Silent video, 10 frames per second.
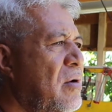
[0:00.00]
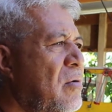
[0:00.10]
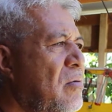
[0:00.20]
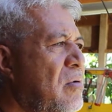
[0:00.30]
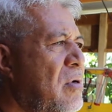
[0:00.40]

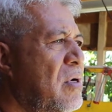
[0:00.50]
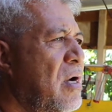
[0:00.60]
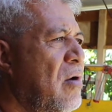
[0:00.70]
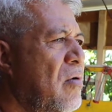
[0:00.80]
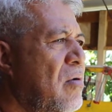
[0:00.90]
o
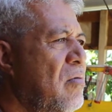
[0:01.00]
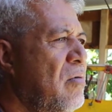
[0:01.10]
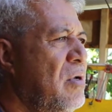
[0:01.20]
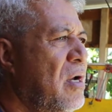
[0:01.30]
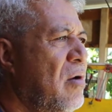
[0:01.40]
kalo
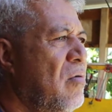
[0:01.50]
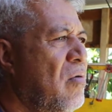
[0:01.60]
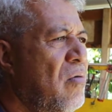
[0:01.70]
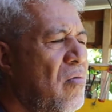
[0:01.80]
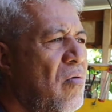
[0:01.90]
aku ya o
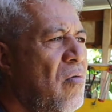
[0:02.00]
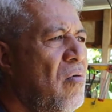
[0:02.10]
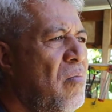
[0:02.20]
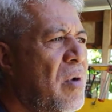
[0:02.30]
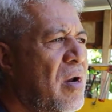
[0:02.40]
ko
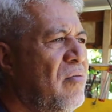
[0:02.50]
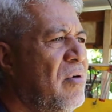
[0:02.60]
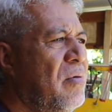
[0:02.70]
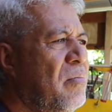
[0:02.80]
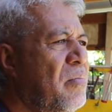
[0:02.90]
malava
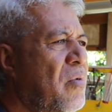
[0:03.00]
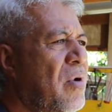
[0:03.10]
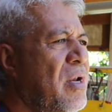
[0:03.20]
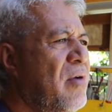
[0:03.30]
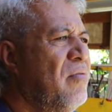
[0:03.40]

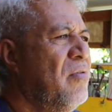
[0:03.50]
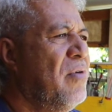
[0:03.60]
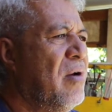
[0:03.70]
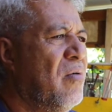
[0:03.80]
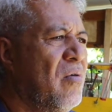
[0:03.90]
o ai lava
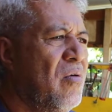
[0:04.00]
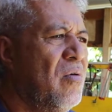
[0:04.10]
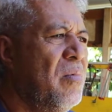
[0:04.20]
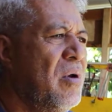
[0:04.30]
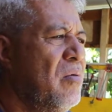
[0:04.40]
falong
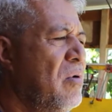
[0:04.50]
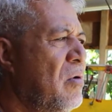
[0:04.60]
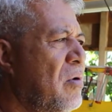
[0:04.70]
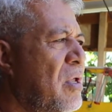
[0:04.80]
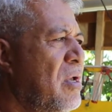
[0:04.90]
longo mo
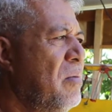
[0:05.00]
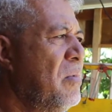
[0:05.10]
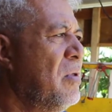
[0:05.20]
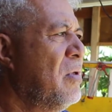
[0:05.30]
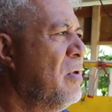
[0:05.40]
le ni ke
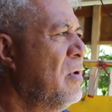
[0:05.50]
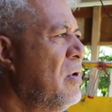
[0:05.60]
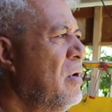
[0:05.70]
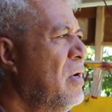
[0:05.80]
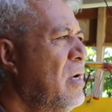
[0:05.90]

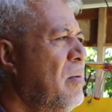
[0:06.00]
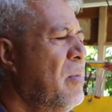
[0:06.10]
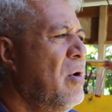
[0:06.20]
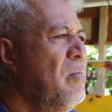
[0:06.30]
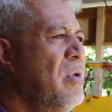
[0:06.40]

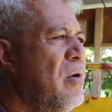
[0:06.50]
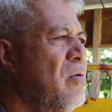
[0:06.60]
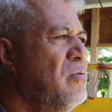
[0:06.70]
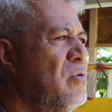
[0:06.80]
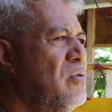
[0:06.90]
mga umia
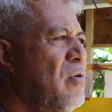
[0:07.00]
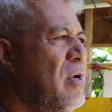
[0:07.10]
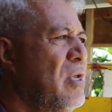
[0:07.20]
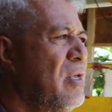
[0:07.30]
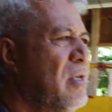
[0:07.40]
ko so song
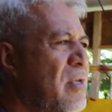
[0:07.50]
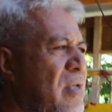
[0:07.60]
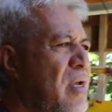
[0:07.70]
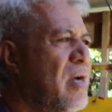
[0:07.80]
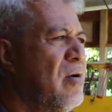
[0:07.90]

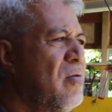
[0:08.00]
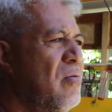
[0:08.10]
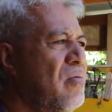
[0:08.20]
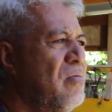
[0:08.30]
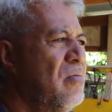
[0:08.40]
ika
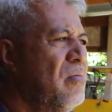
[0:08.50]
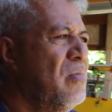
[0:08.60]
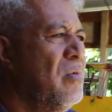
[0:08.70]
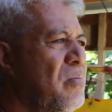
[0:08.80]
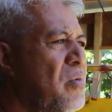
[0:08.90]
ko
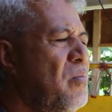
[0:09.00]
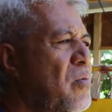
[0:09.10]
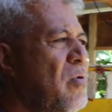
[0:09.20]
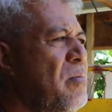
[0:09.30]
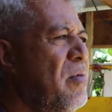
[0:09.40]

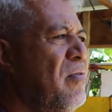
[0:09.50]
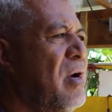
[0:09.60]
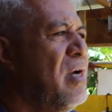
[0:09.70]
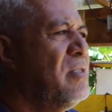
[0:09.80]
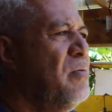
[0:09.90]
pulima
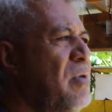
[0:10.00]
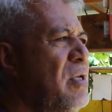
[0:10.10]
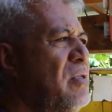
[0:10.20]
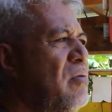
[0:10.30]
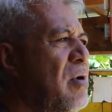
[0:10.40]
vakasi. We
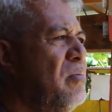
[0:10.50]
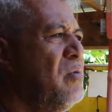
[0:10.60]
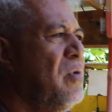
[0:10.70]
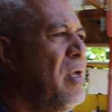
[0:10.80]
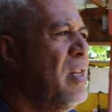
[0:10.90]
need to come
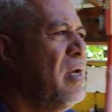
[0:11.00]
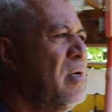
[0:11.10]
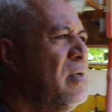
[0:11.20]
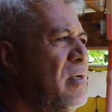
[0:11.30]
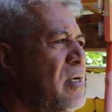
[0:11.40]
together
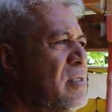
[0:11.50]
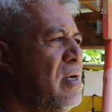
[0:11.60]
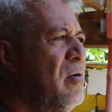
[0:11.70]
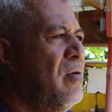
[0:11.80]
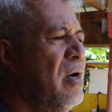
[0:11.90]
as a
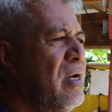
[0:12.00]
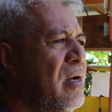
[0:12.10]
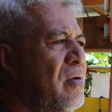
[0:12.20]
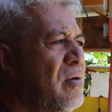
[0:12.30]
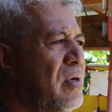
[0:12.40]
ohana
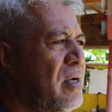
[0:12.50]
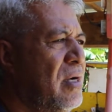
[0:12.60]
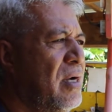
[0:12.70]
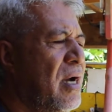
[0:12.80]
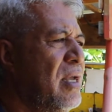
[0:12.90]
or a
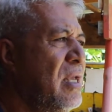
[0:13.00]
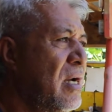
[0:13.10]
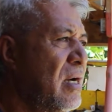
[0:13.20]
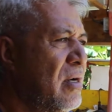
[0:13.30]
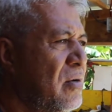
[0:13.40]

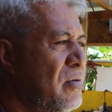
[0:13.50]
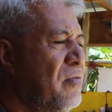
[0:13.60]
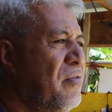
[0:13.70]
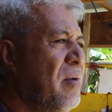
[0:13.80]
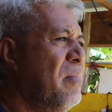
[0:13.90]
ainga or a
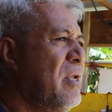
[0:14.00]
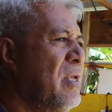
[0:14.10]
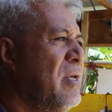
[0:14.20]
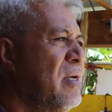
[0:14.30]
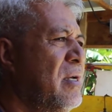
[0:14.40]
family.
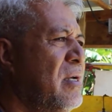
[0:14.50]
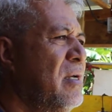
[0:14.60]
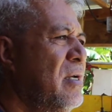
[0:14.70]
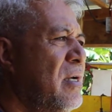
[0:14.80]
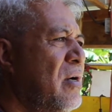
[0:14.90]

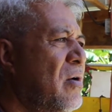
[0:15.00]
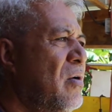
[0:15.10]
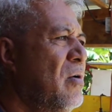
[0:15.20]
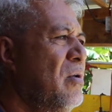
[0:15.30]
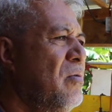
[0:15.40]
All you